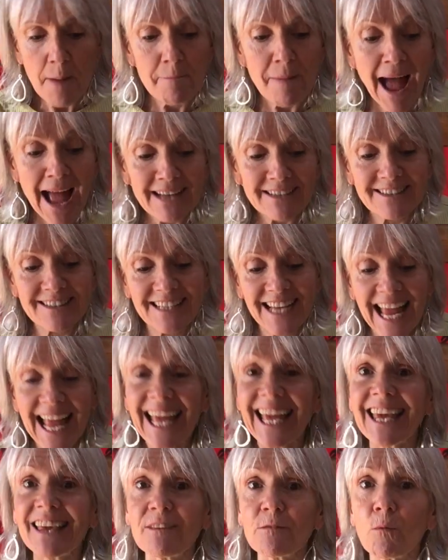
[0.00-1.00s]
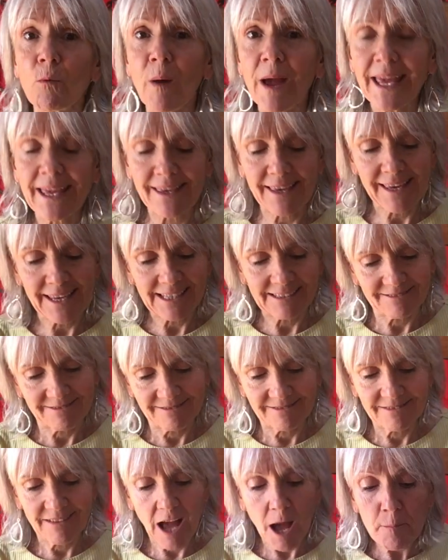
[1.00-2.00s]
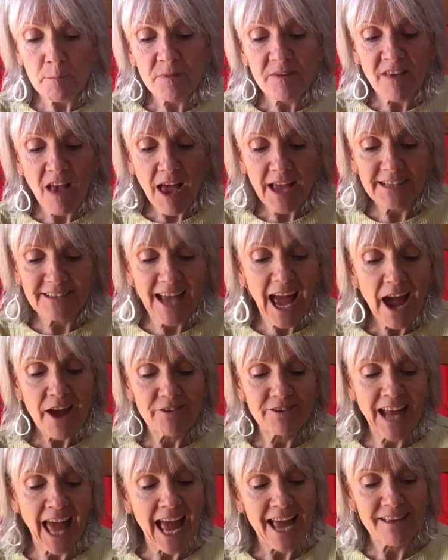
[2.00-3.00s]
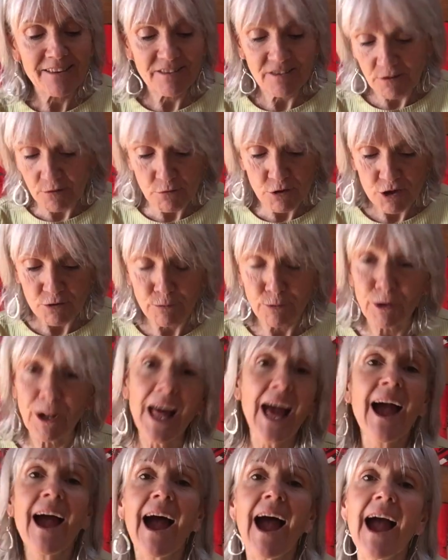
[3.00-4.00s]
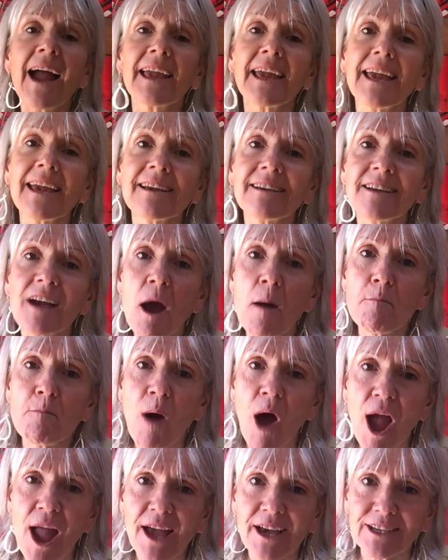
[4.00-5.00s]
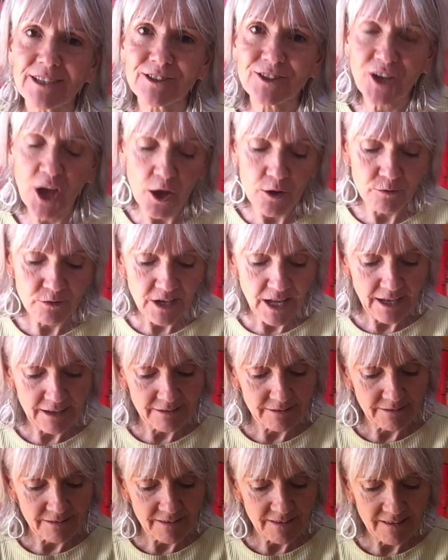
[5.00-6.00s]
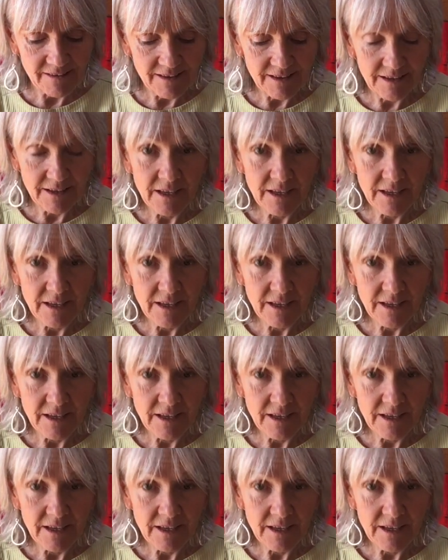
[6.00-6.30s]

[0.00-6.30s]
Bat is waking, upside down as usual, hanging by her toenails.